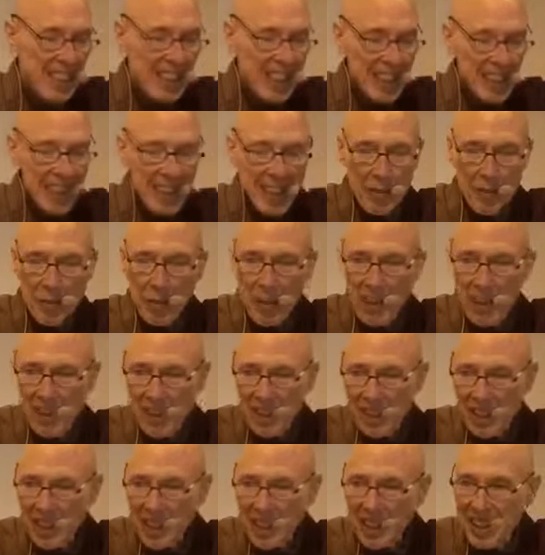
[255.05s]
And then
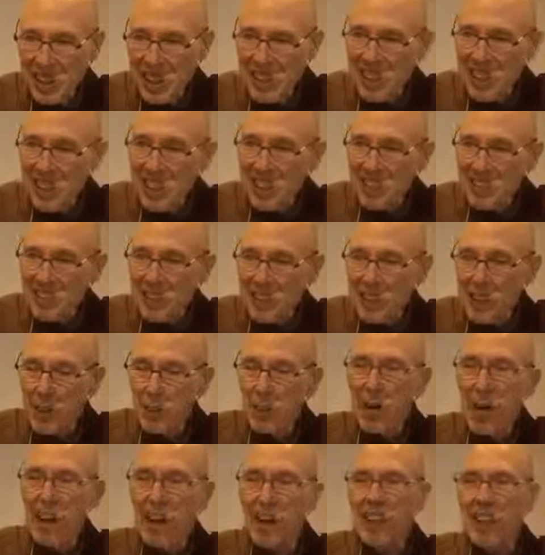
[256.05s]
when
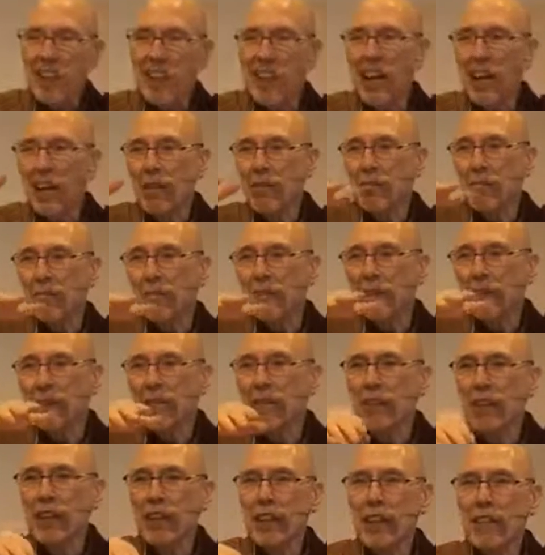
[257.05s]
Ratthapala comes in
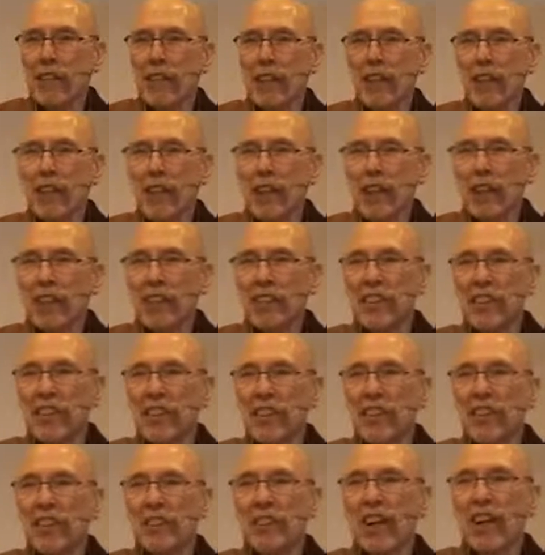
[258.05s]
front of the father
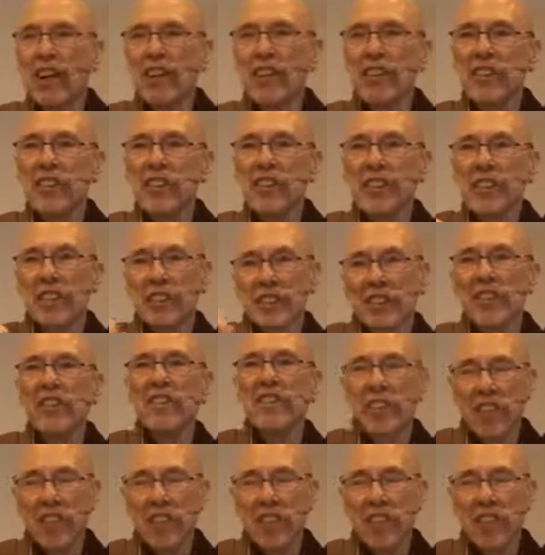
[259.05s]
doesn't